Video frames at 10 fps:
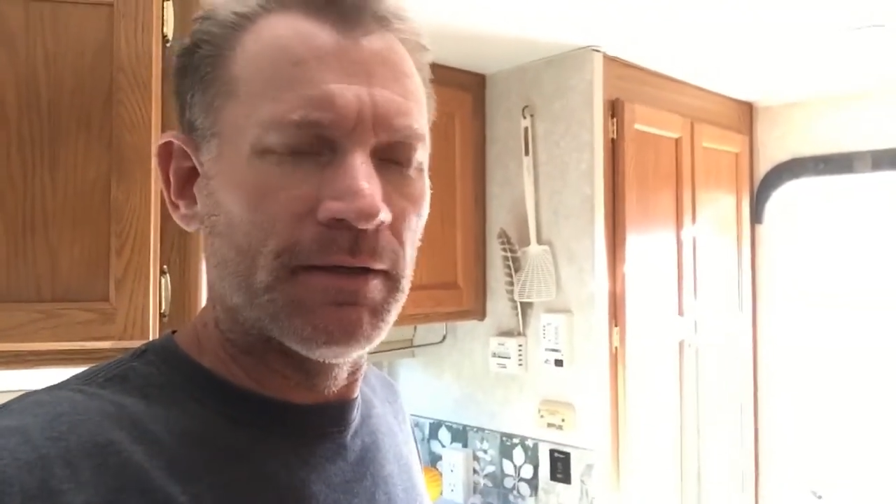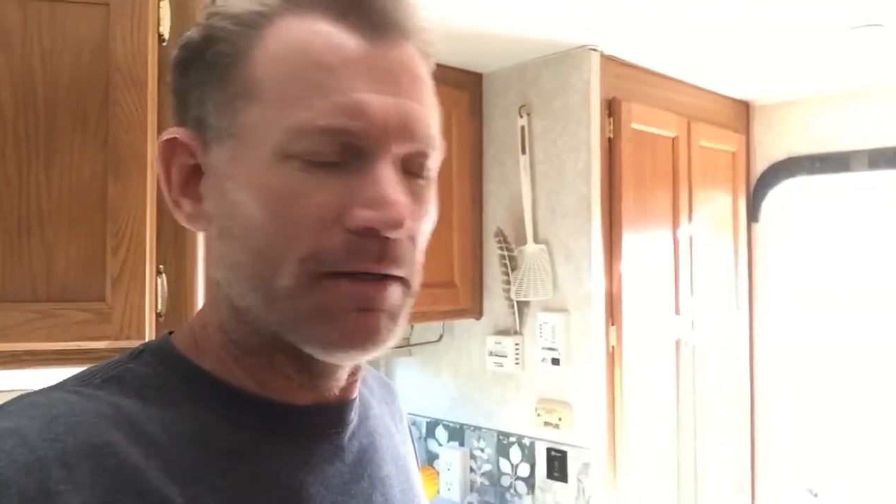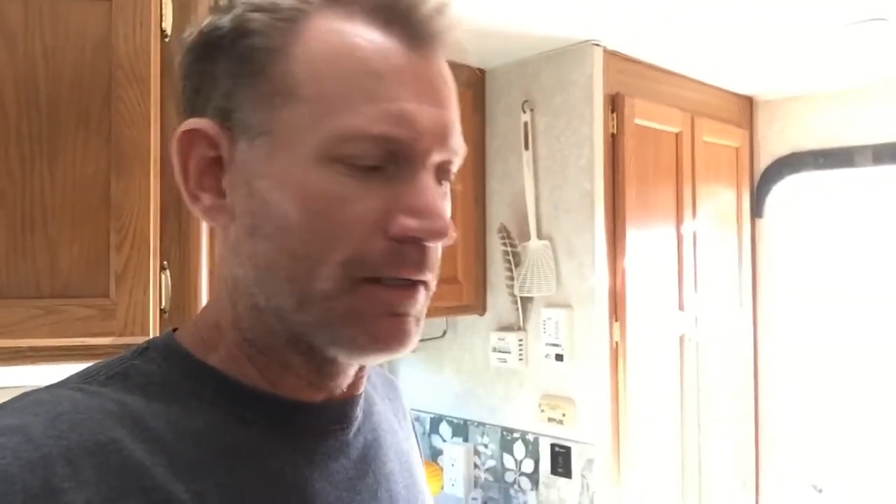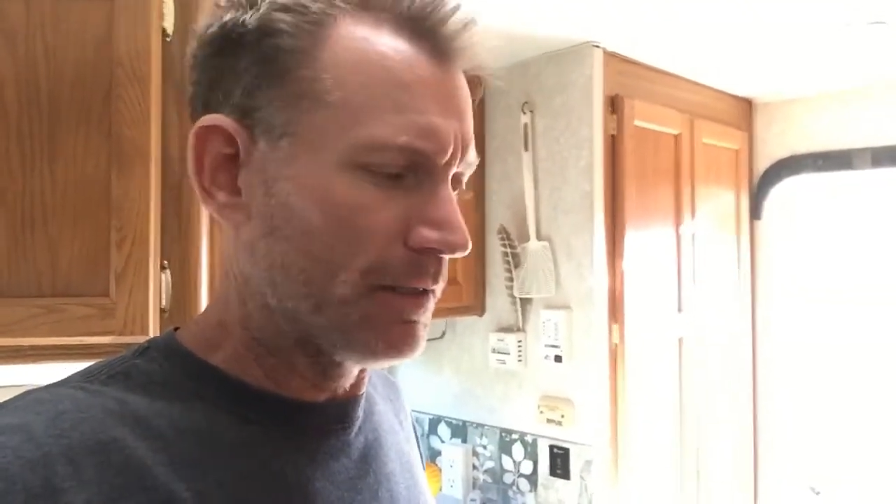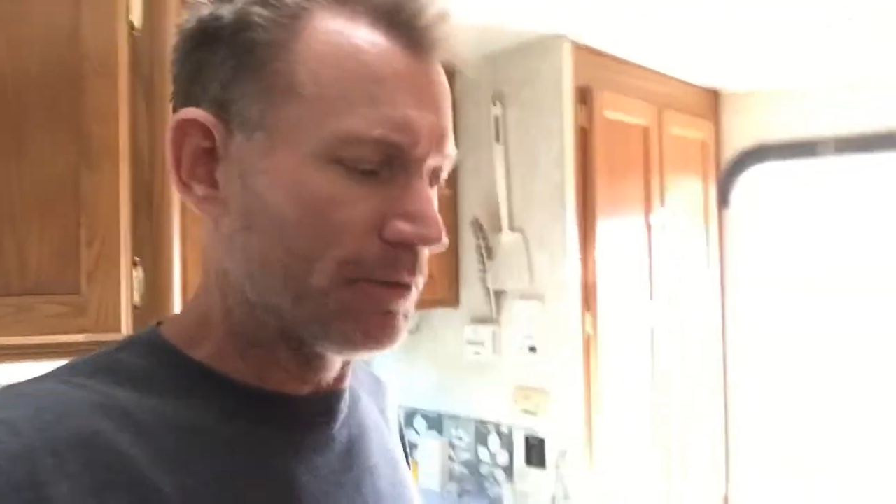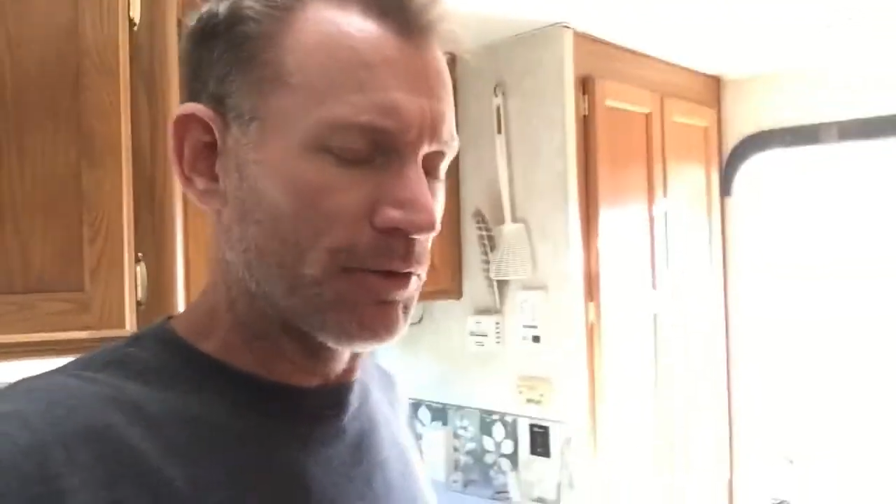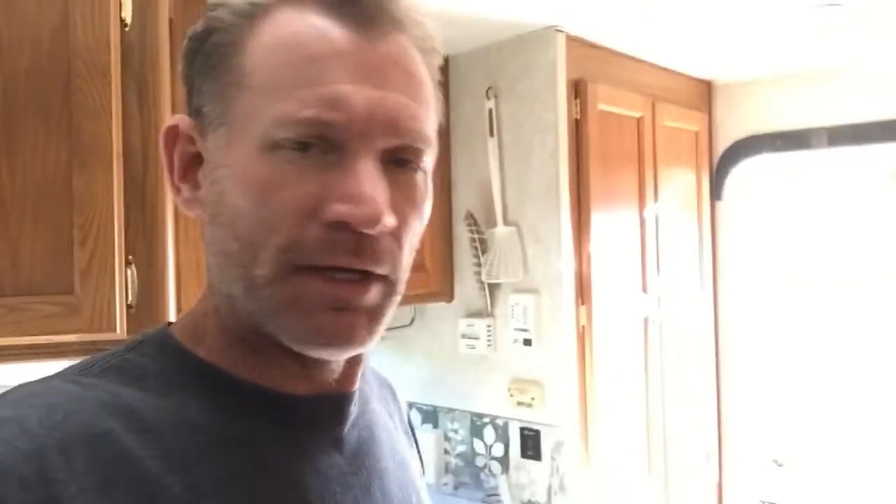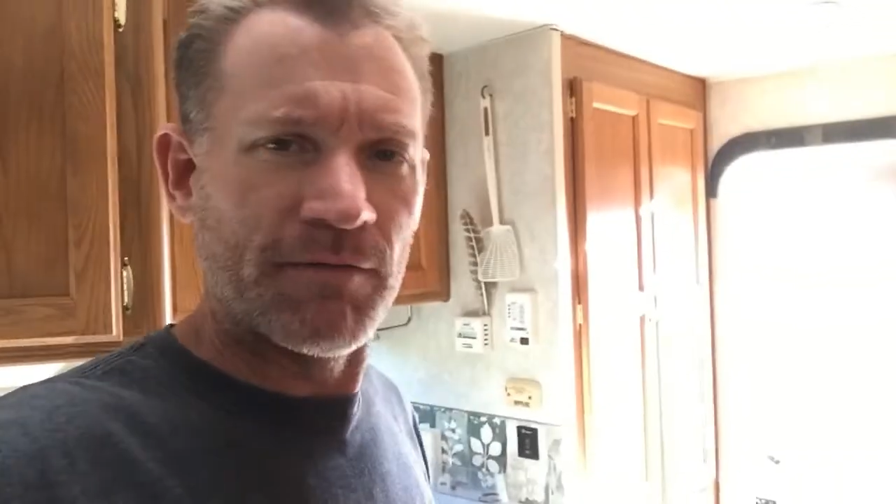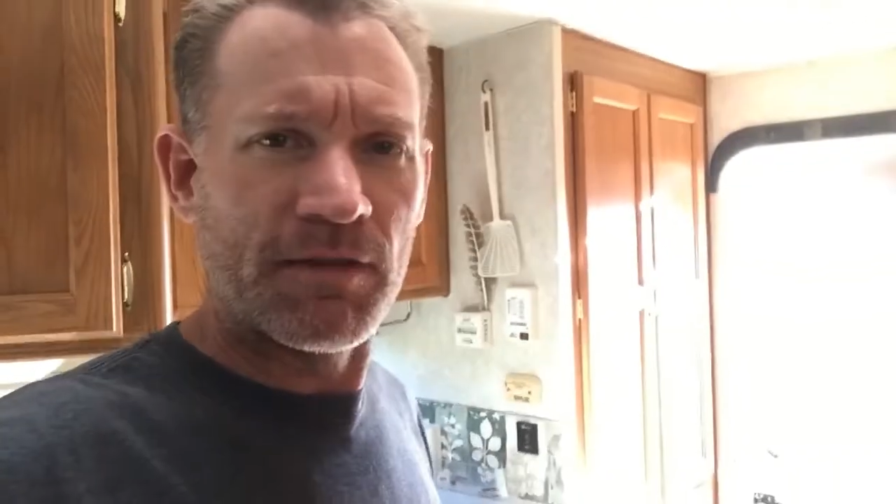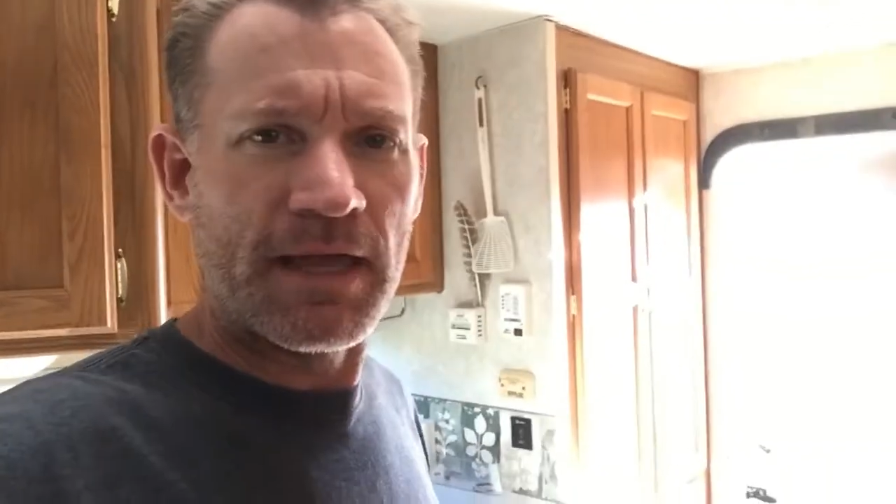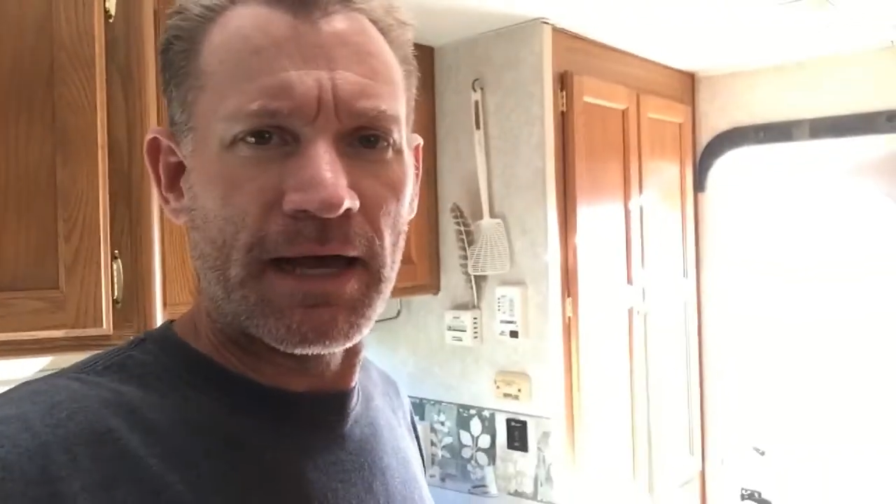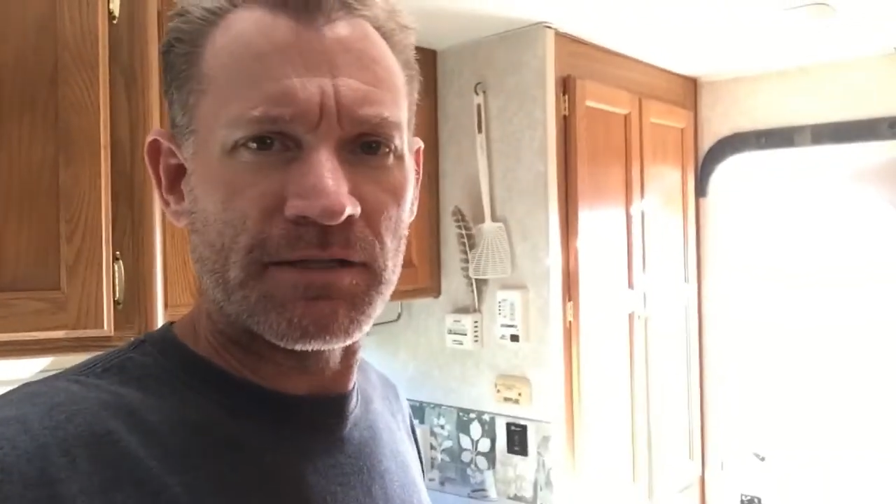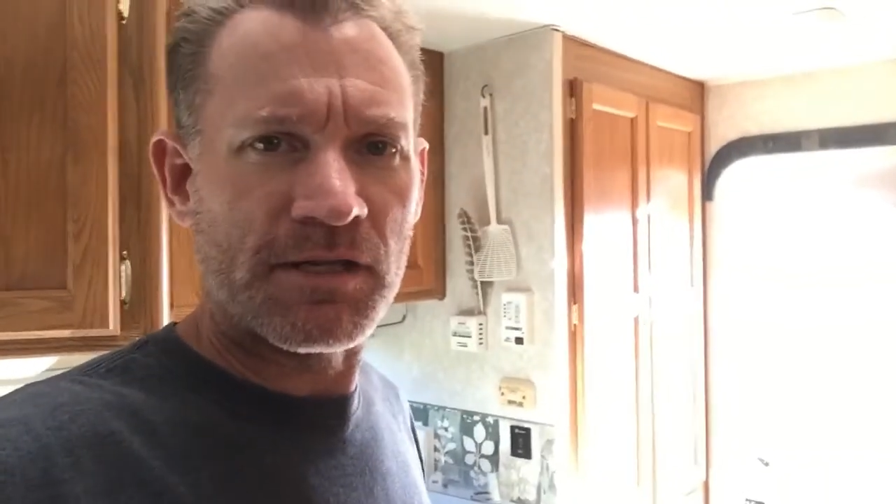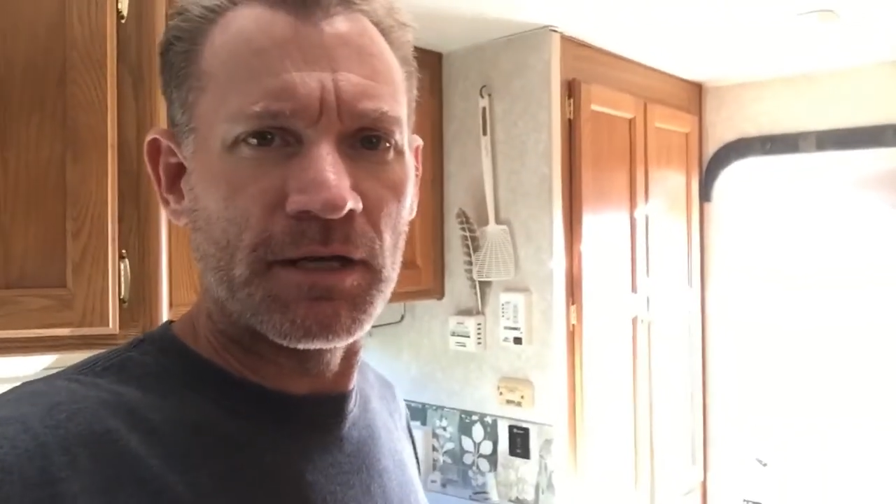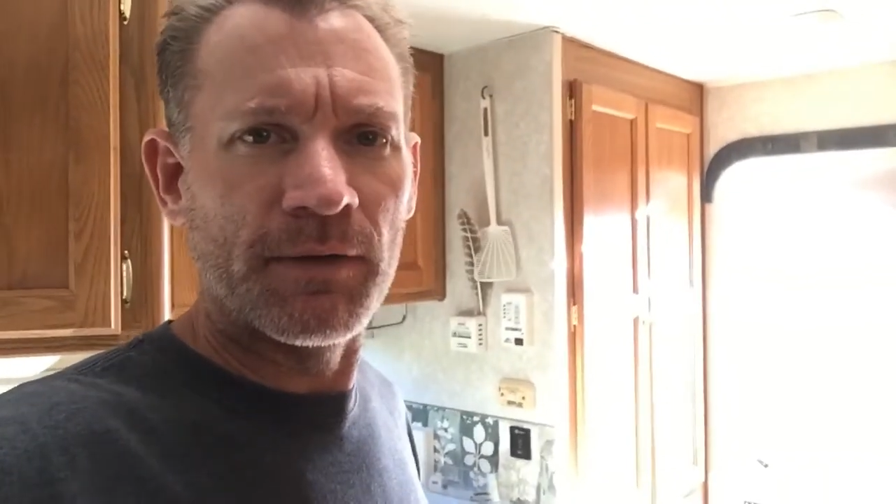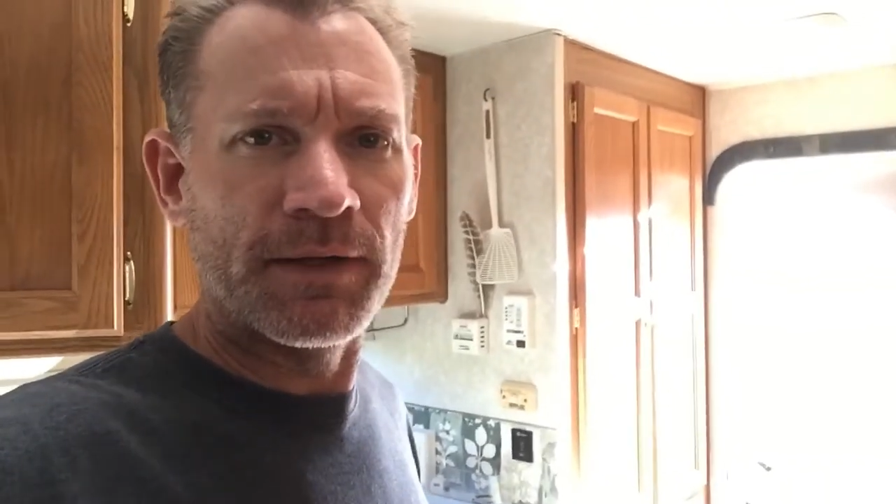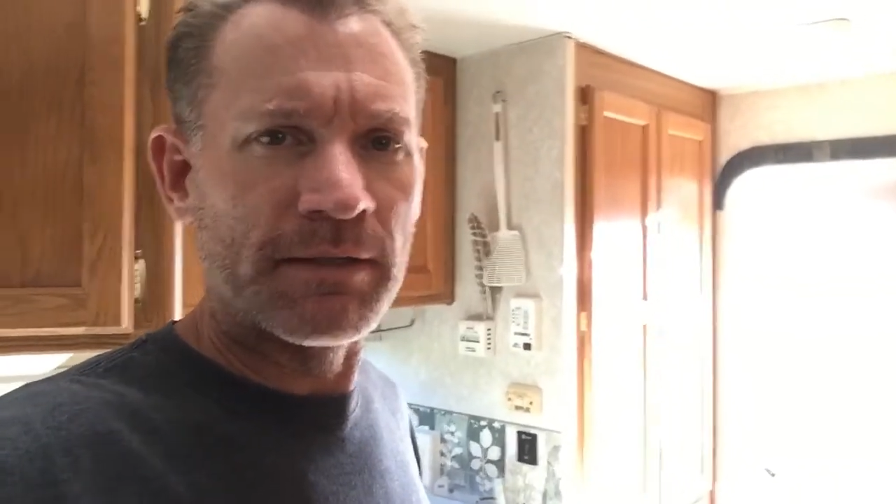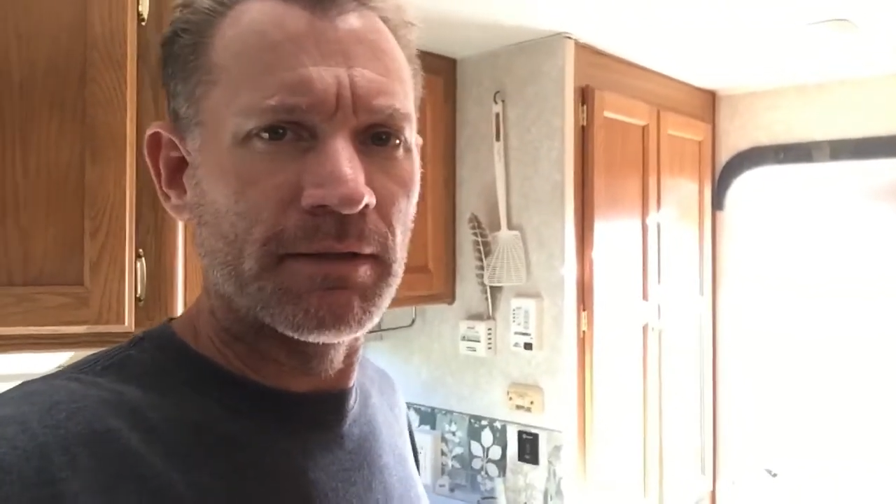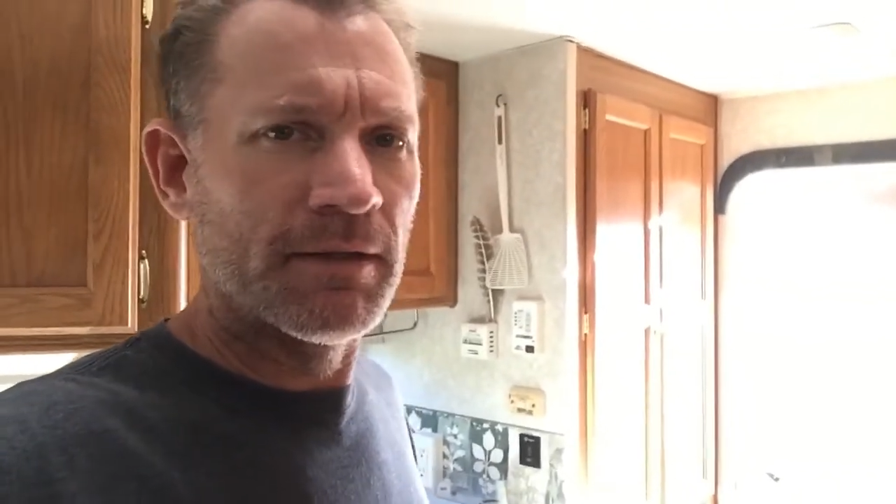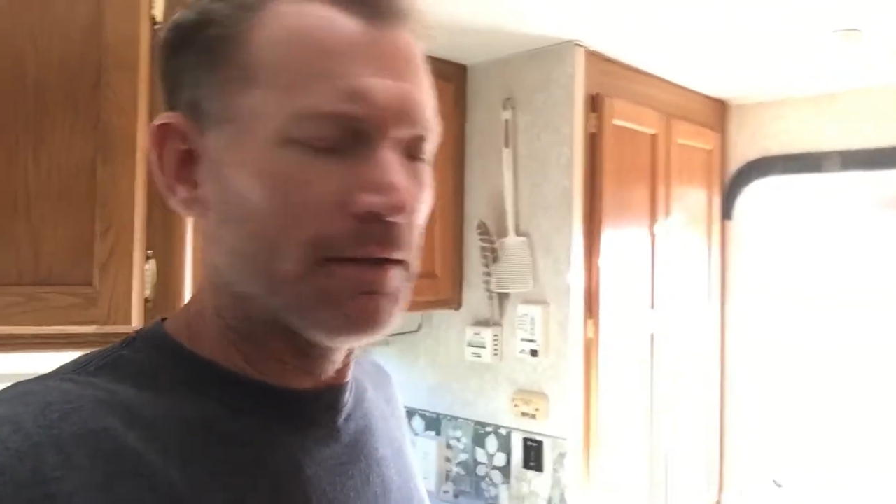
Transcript: uh, and don't have the gas going,